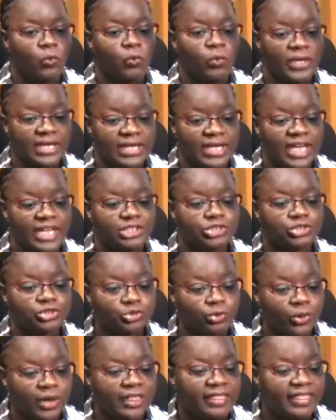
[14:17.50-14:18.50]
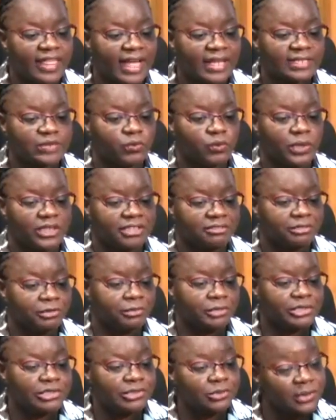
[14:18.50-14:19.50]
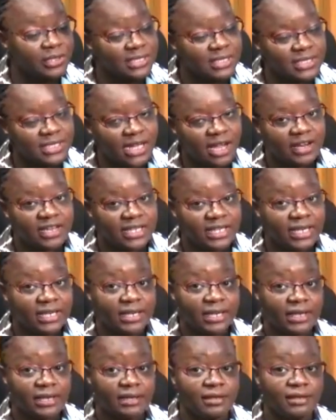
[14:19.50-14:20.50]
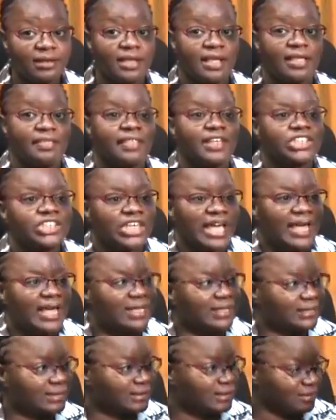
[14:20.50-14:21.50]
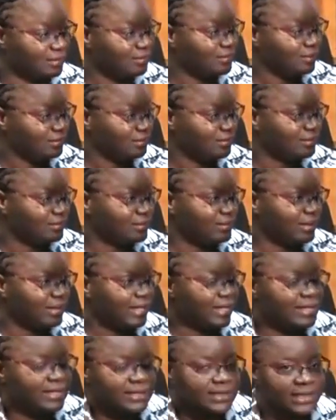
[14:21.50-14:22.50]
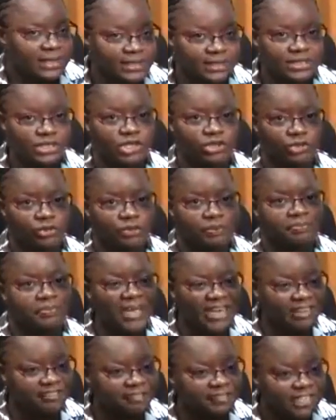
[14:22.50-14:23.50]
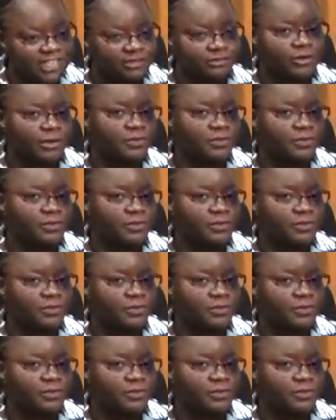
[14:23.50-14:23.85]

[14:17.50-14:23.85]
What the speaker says: we ensure that whatever resources are needed, the child is you know, benefits